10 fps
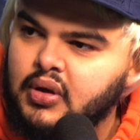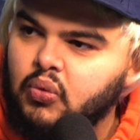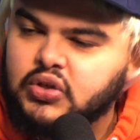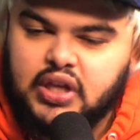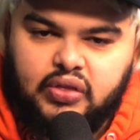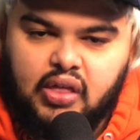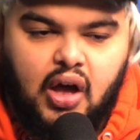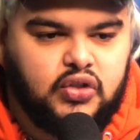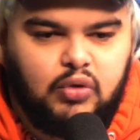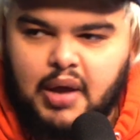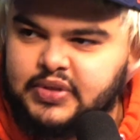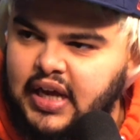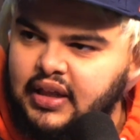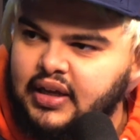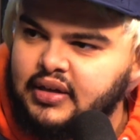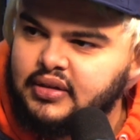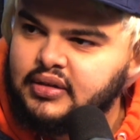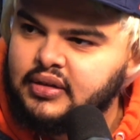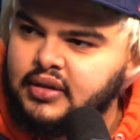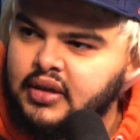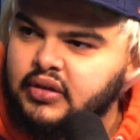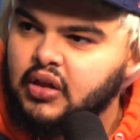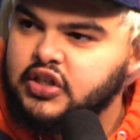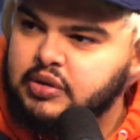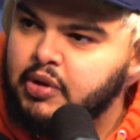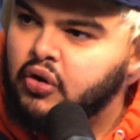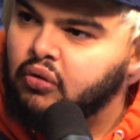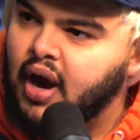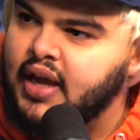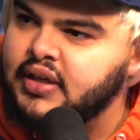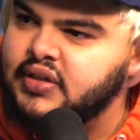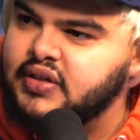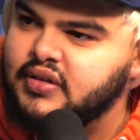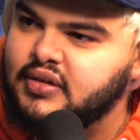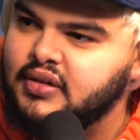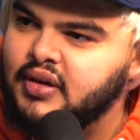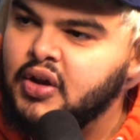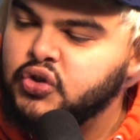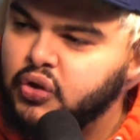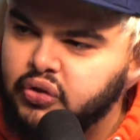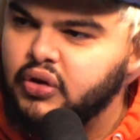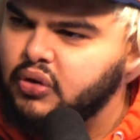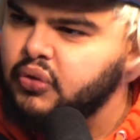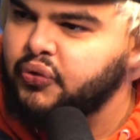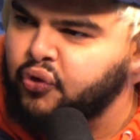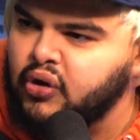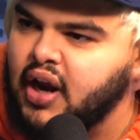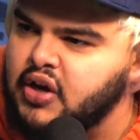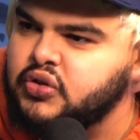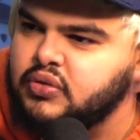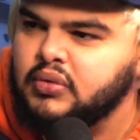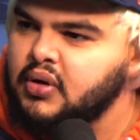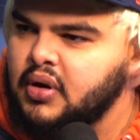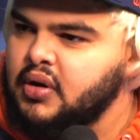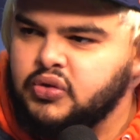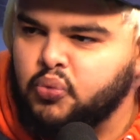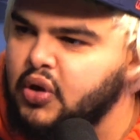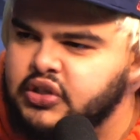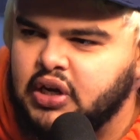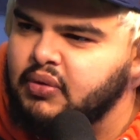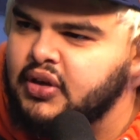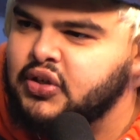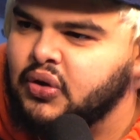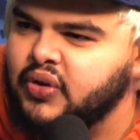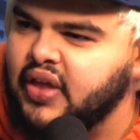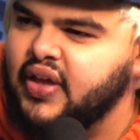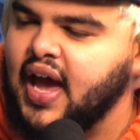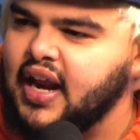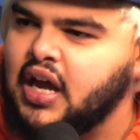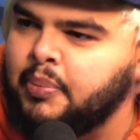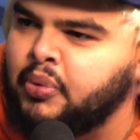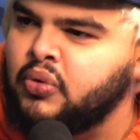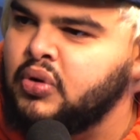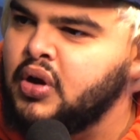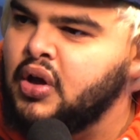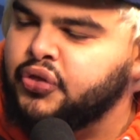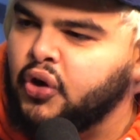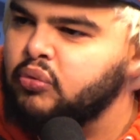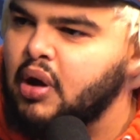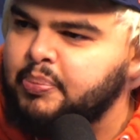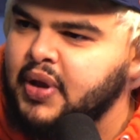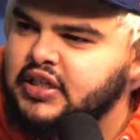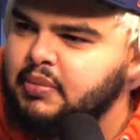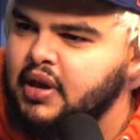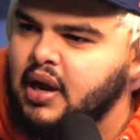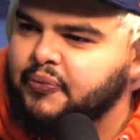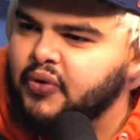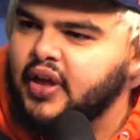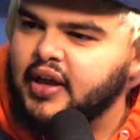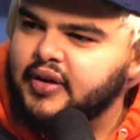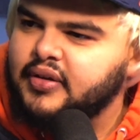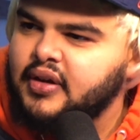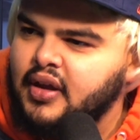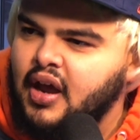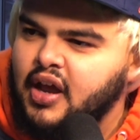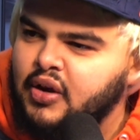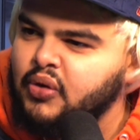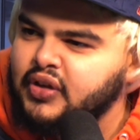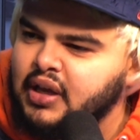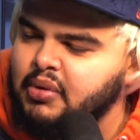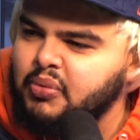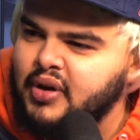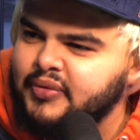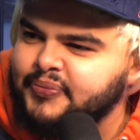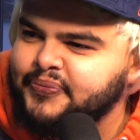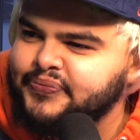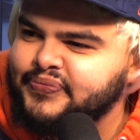Which they lost Rob Saleh. They lost D'Amico Ryans. Mm-hmm. So the, you know, the 49ers, the rich get richer. They got a couple third-round picks to make up for that. You know what they did with one?